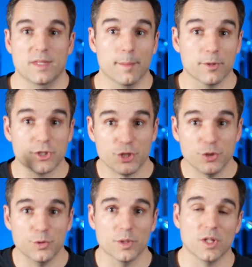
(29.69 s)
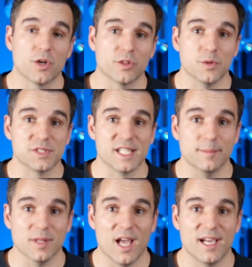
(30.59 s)
Number two, along those
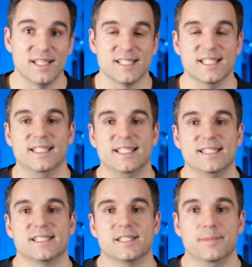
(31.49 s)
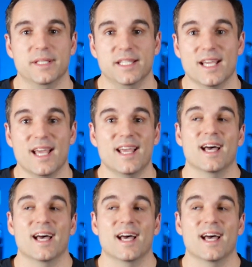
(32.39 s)
same lines, it needs to be